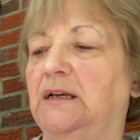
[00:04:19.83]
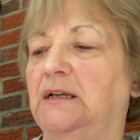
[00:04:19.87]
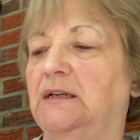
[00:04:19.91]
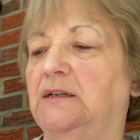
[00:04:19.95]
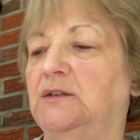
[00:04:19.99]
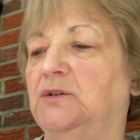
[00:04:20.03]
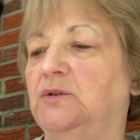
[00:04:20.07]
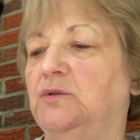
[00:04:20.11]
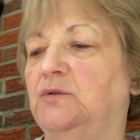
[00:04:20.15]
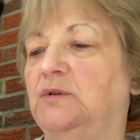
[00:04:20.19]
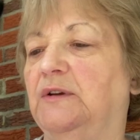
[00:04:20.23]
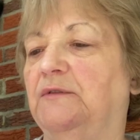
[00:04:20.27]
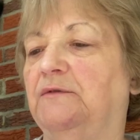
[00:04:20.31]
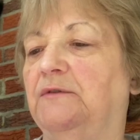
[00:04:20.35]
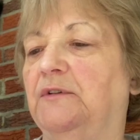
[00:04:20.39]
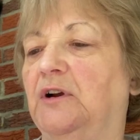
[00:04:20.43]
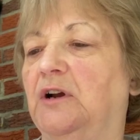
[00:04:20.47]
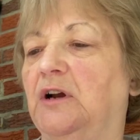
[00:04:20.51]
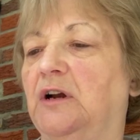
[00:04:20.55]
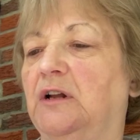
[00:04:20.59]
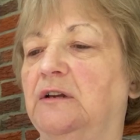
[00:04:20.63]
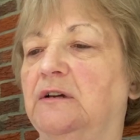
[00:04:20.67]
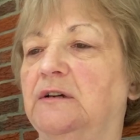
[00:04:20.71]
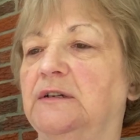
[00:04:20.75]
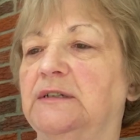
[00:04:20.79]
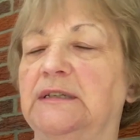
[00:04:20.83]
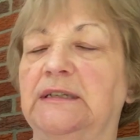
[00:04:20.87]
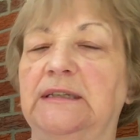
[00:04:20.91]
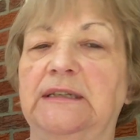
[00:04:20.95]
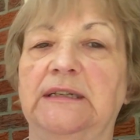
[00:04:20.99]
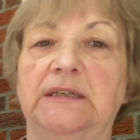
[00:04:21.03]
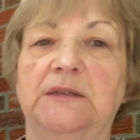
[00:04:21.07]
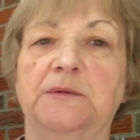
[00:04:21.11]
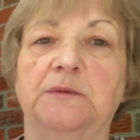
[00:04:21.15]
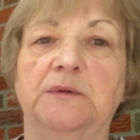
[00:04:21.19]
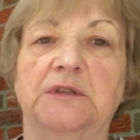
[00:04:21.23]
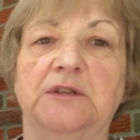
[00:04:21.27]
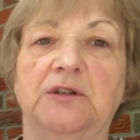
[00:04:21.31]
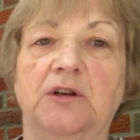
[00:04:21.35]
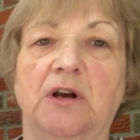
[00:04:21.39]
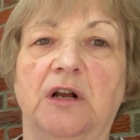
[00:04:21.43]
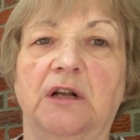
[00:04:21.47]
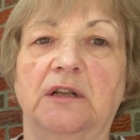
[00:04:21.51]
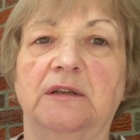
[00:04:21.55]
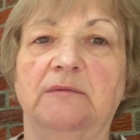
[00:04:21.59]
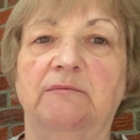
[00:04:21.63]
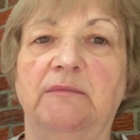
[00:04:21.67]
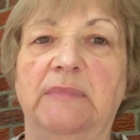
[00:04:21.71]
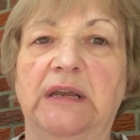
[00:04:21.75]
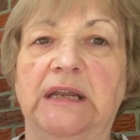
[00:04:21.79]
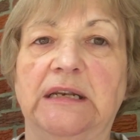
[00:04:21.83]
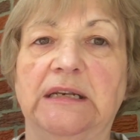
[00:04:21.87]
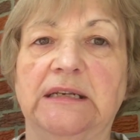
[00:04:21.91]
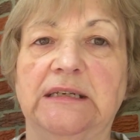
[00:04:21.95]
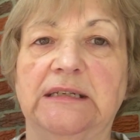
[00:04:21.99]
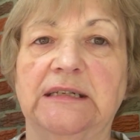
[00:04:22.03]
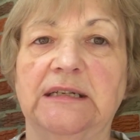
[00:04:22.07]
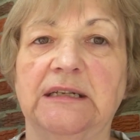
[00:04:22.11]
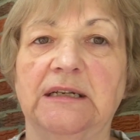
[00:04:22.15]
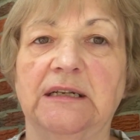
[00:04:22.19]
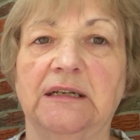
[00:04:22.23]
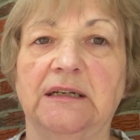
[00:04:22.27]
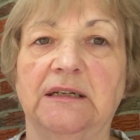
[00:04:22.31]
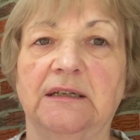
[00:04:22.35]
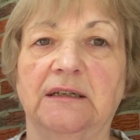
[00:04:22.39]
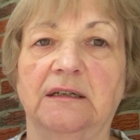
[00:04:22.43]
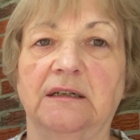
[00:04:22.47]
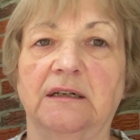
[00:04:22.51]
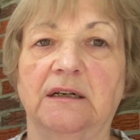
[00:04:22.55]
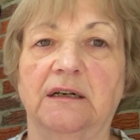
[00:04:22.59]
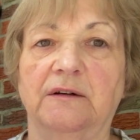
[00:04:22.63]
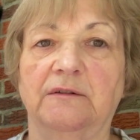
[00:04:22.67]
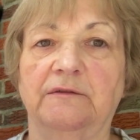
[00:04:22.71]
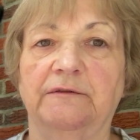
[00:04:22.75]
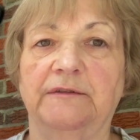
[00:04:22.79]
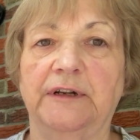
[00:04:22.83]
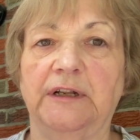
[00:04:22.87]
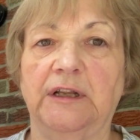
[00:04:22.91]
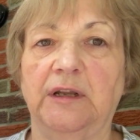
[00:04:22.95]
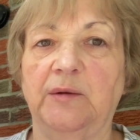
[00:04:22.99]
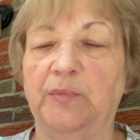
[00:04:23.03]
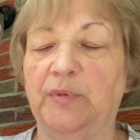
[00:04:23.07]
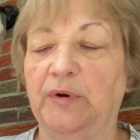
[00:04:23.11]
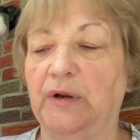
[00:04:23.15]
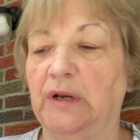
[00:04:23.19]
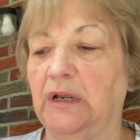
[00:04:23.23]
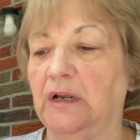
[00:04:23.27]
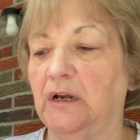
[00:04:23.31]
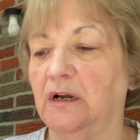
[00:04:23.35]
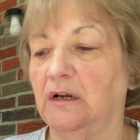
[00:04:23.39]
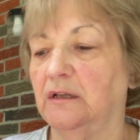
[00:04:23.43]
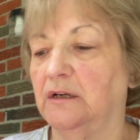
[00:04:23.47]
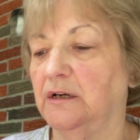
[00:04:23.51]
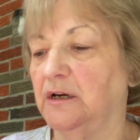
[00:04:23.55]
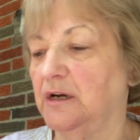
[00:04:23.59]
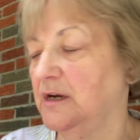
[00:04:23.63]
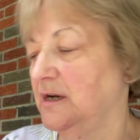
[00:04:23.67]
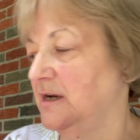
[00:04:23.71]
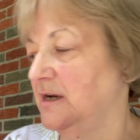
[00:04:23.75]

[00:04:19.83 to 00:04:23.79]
2 different colors, and this one's called Mint. Really pretty color.